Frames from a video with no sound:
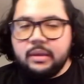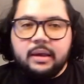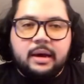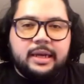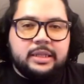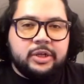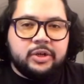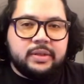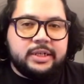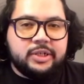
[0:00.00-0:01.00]
I
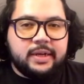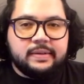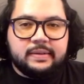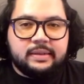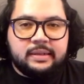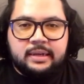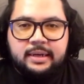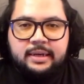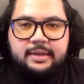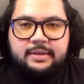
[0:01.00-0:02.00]
literally just
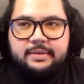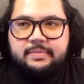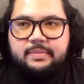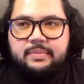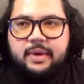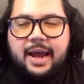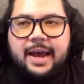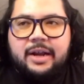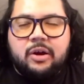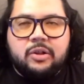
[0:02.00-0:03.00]

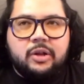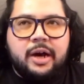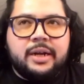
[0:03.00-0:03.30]
had a lot